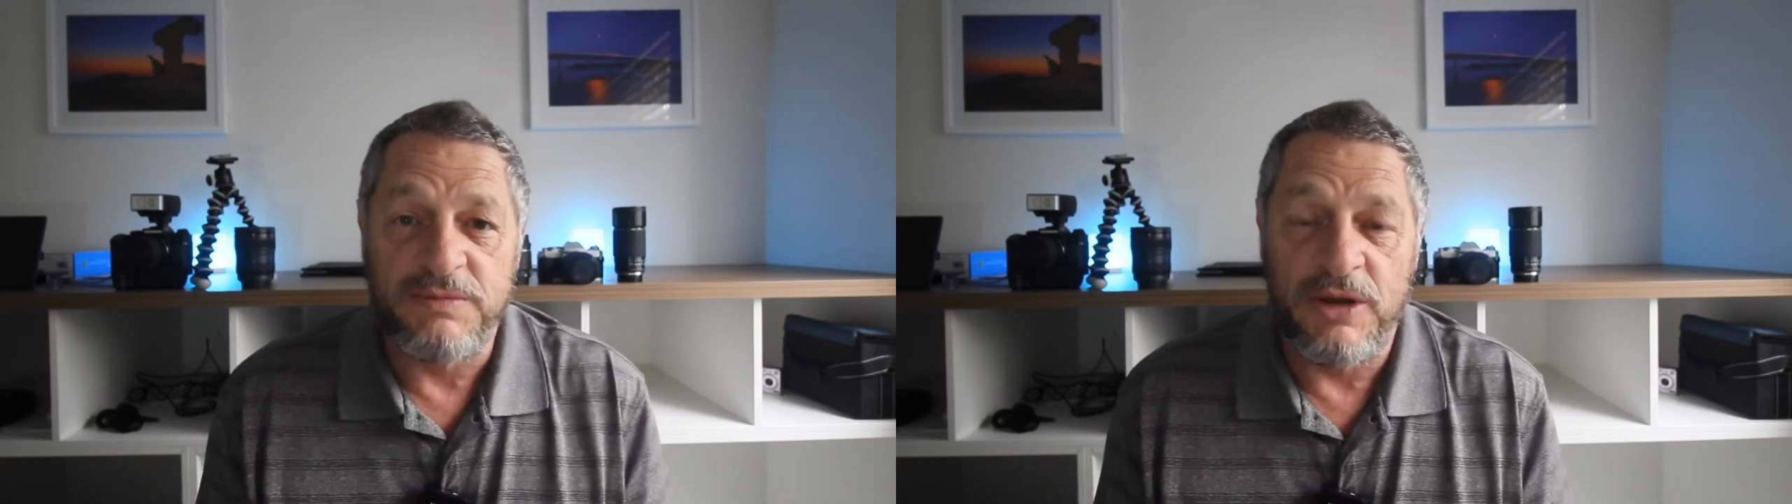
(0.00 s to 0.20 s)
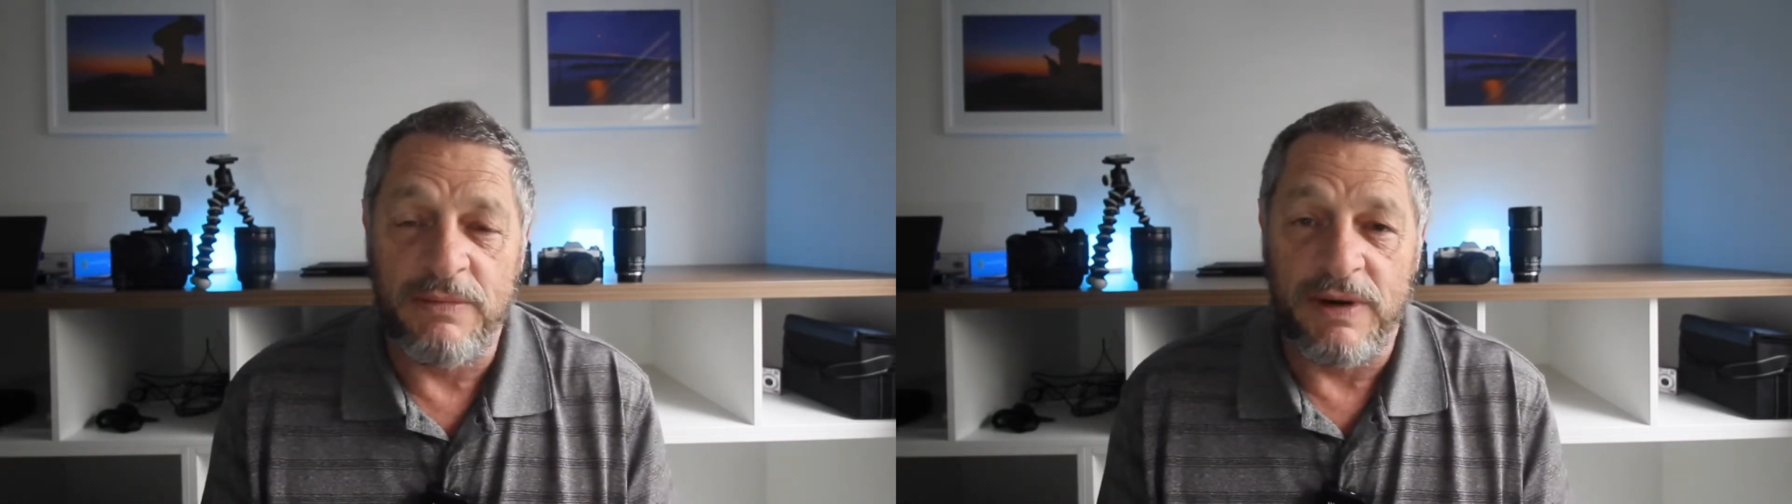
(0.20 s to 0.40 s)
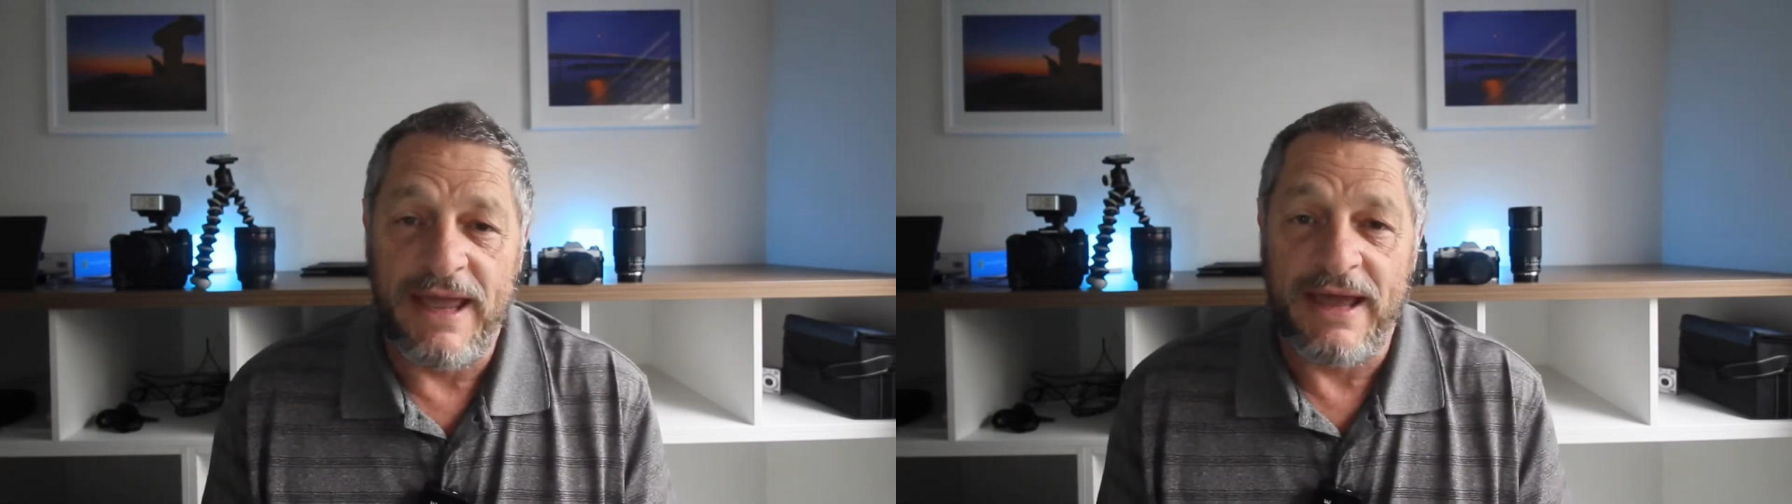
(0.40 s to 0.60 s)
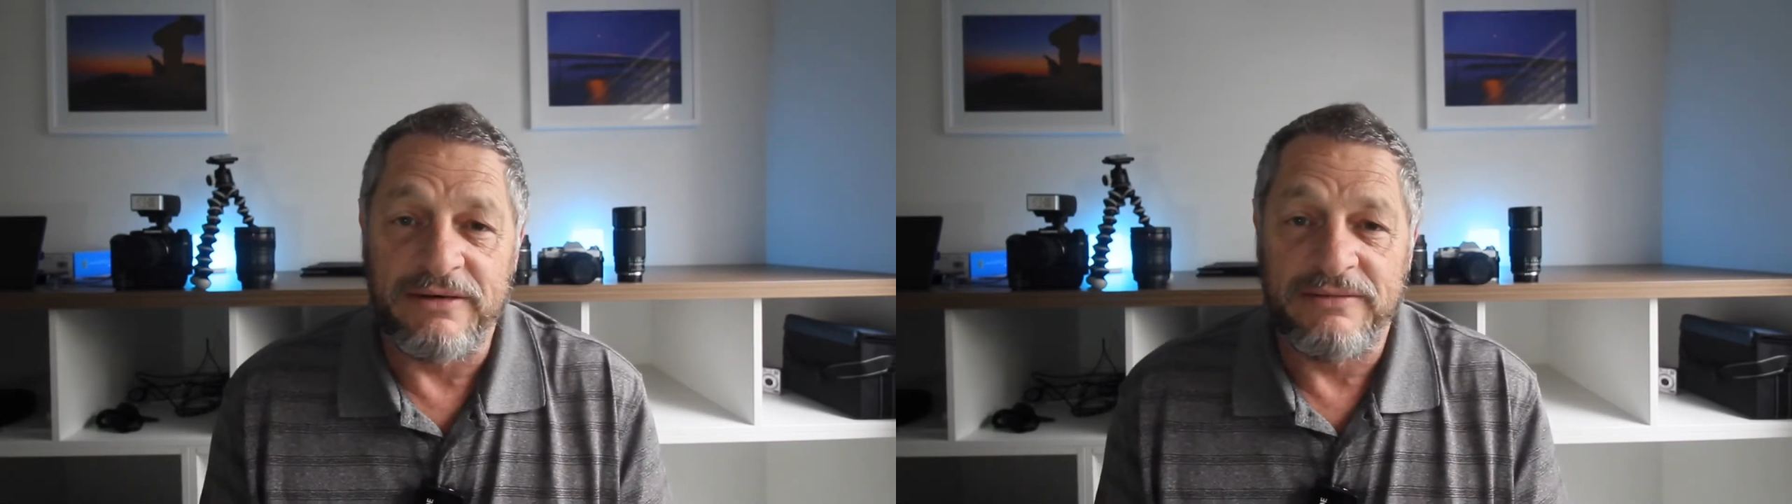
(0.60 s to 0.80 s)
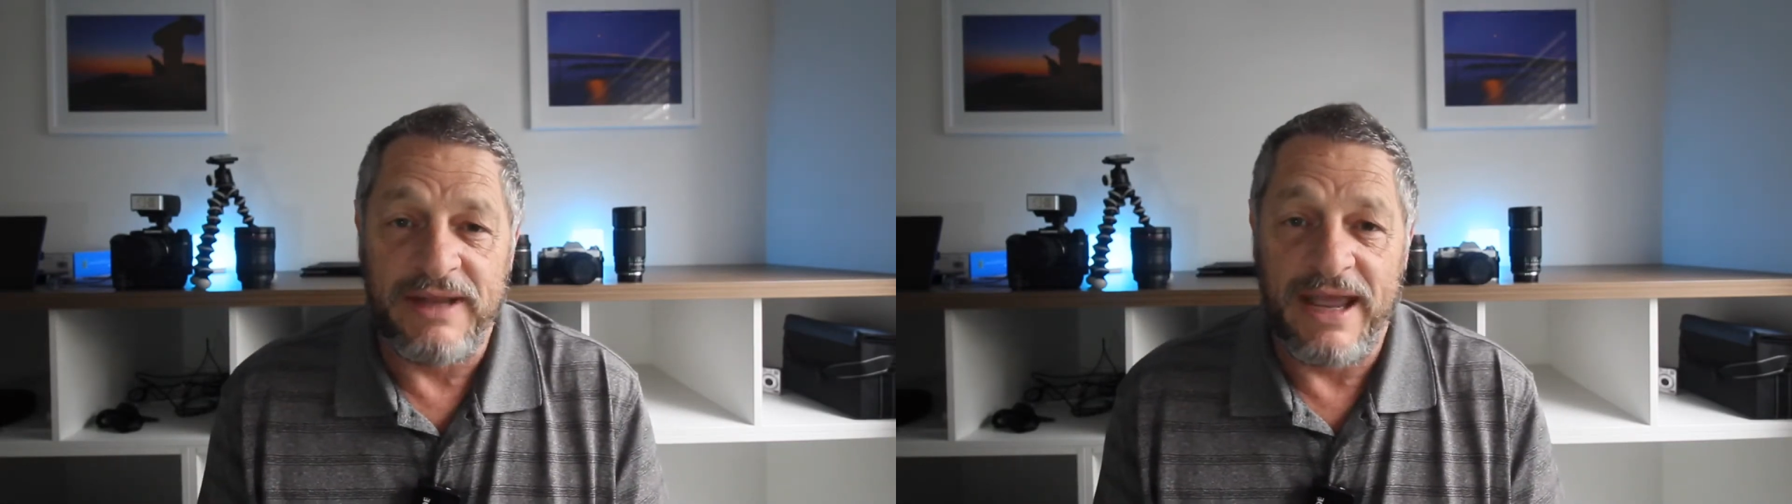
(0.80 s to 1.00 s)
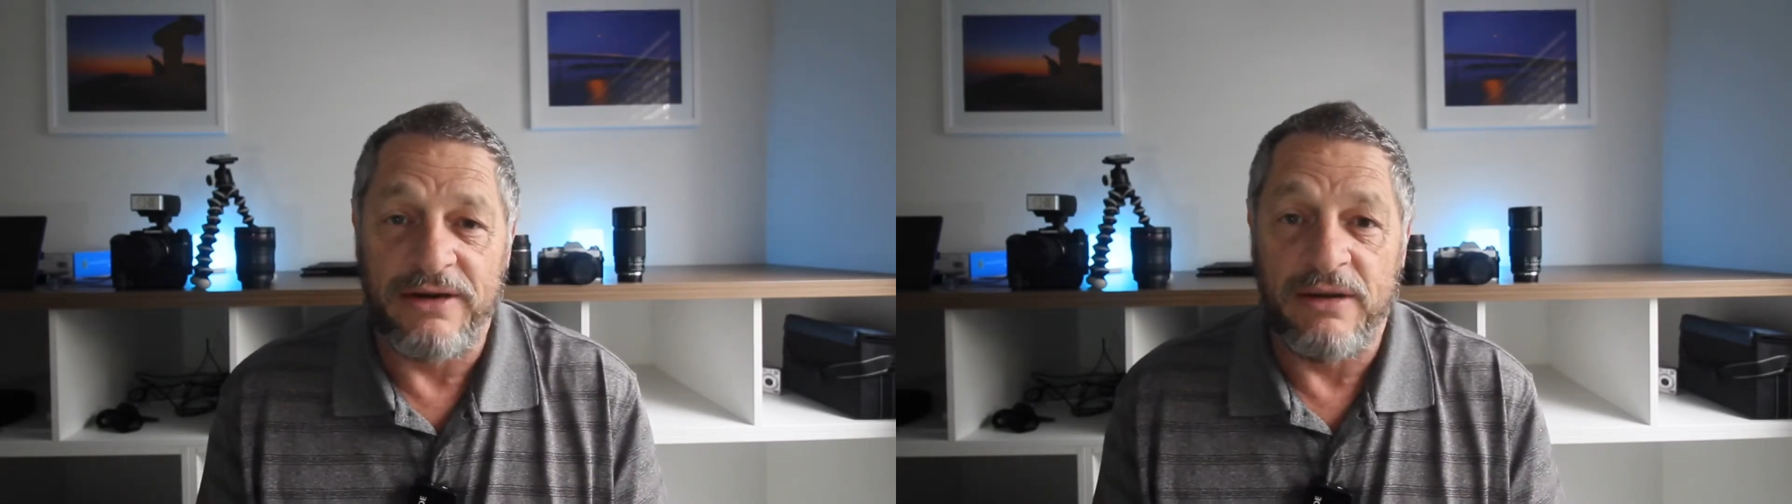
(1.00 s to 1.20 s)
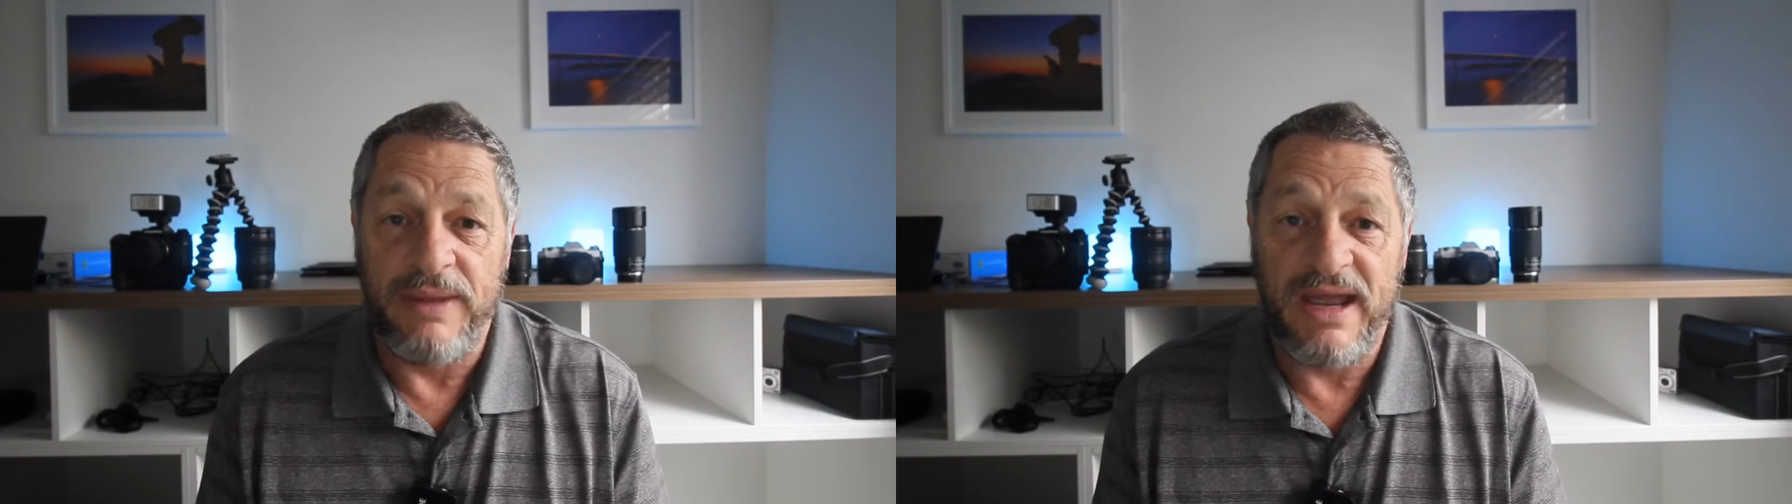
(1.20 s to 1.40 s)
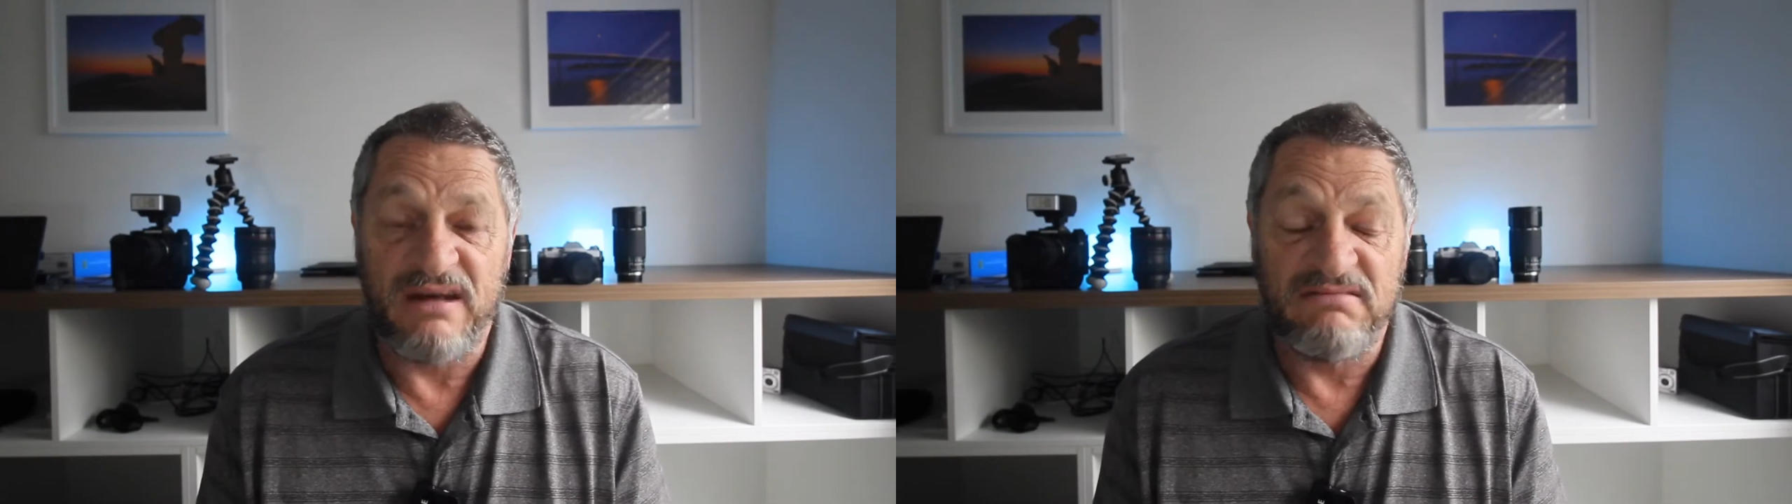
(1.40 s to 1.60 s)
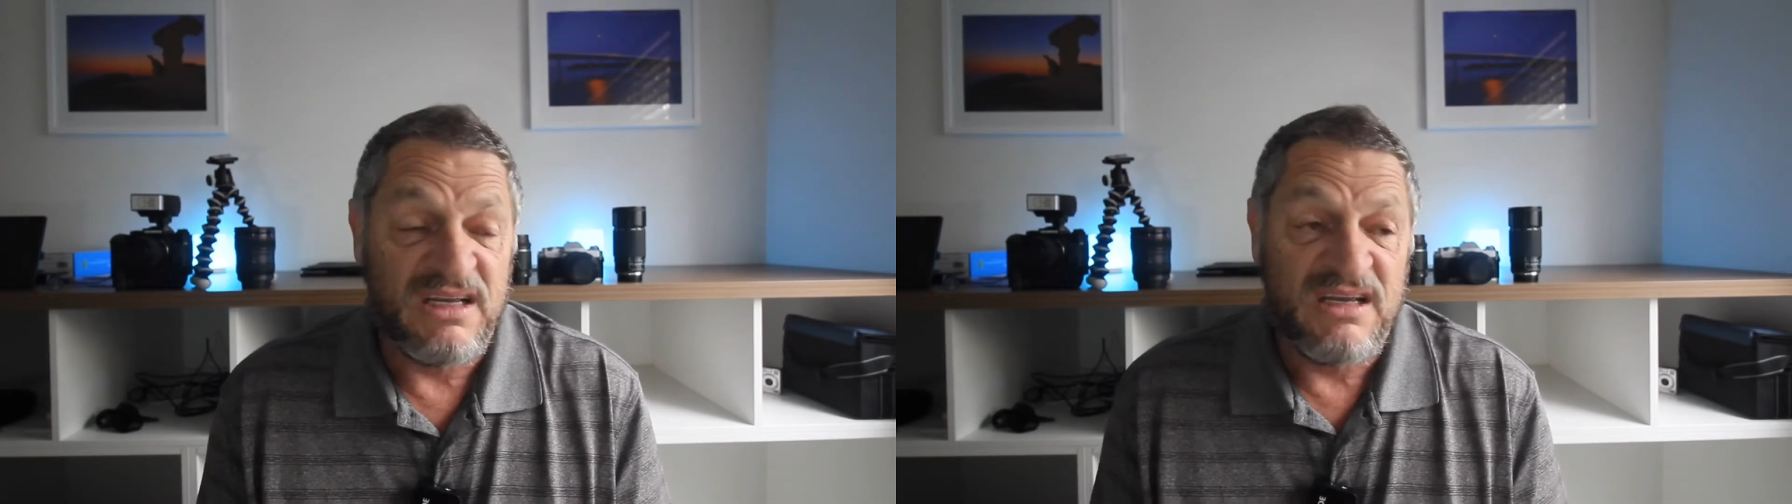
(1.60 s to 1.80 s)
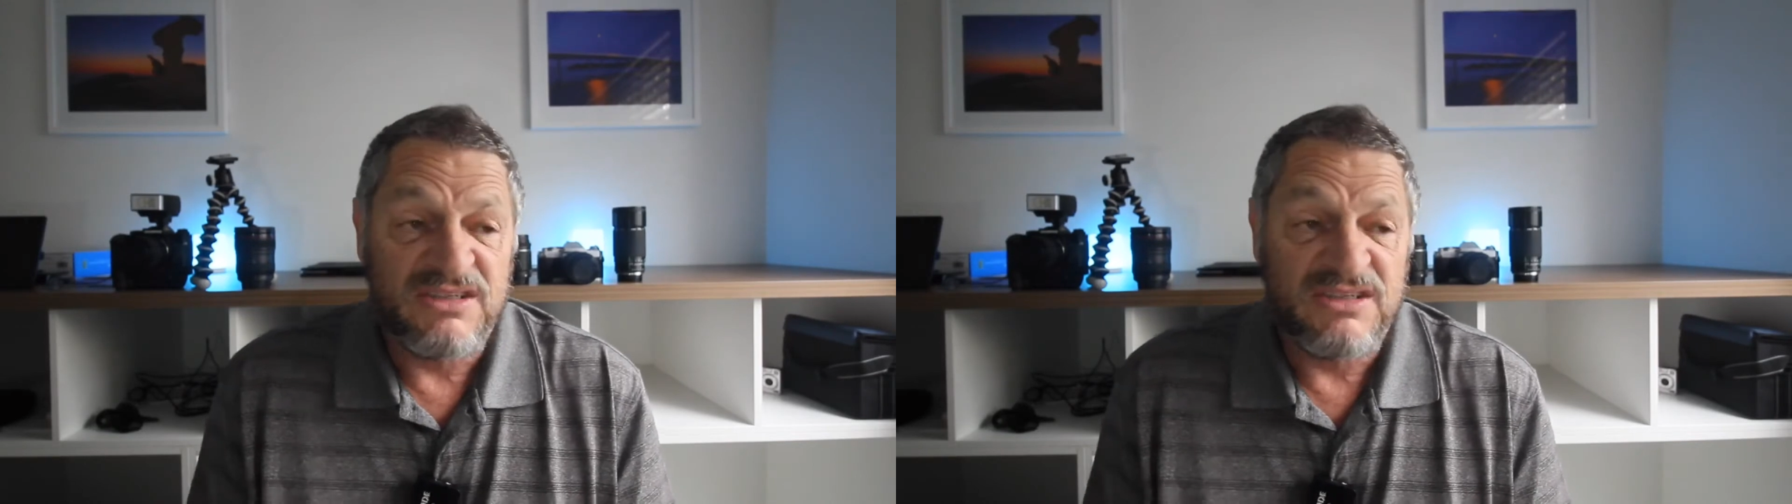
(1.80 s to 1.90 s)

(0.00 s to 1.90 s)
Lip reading: people out and about,